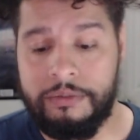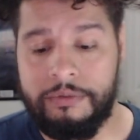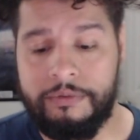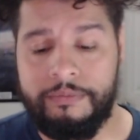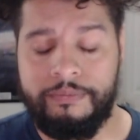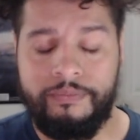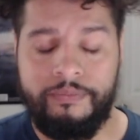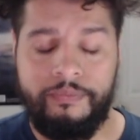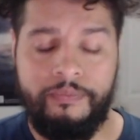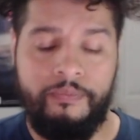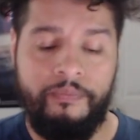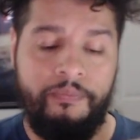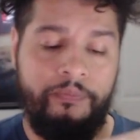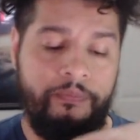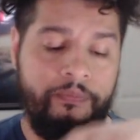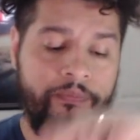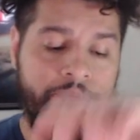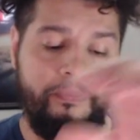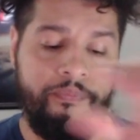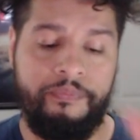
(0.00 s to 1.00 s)

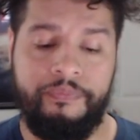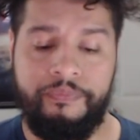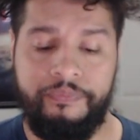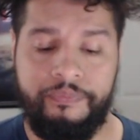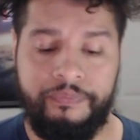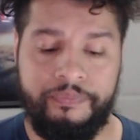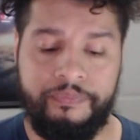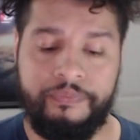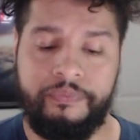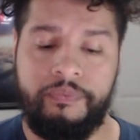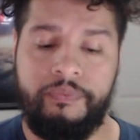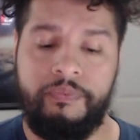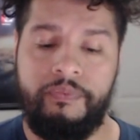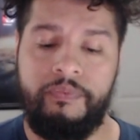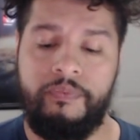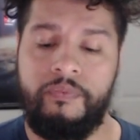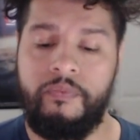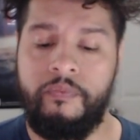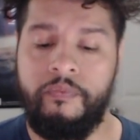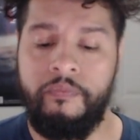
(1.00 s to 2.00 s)

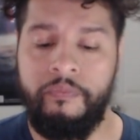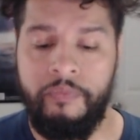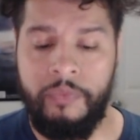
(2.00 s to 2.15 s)
Nobody speaks.